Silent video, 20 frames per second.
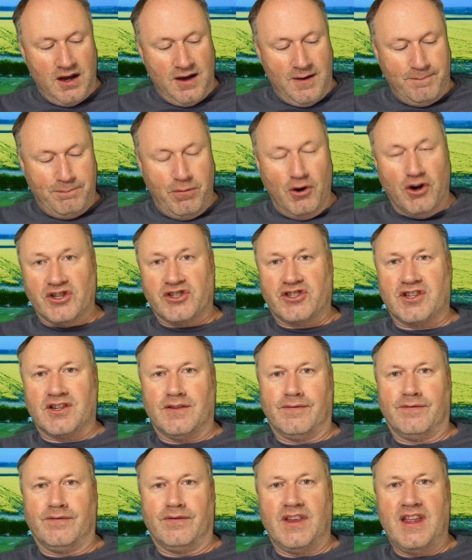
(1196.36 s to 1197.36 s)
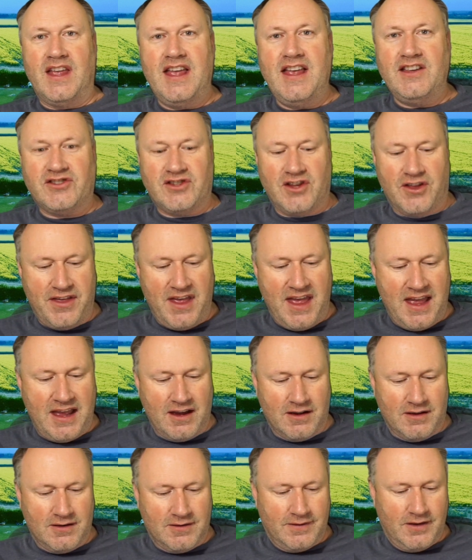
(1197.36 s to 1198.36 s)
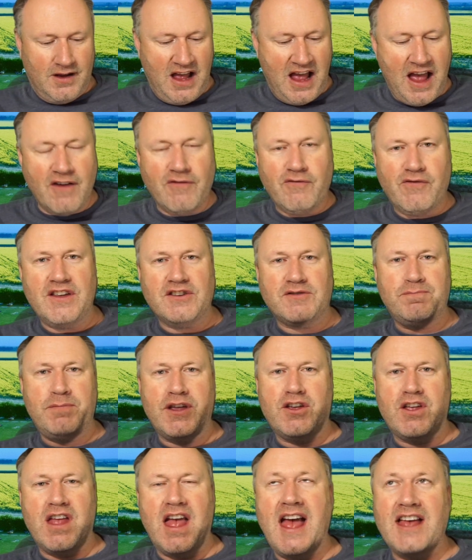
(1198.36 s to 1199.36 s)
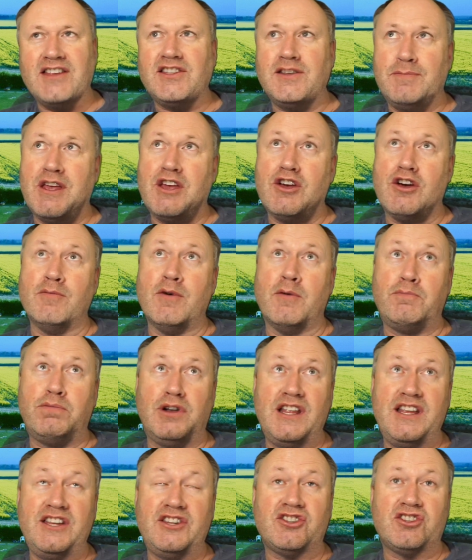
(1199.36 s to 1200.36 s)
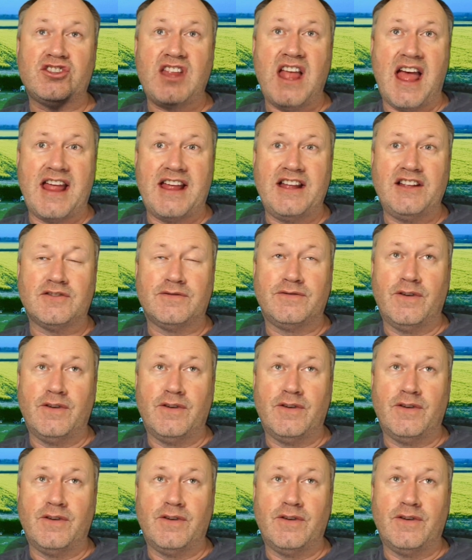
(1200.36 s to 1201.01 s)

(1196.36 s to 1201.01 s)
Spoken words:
But here's the thing. has it become a police state for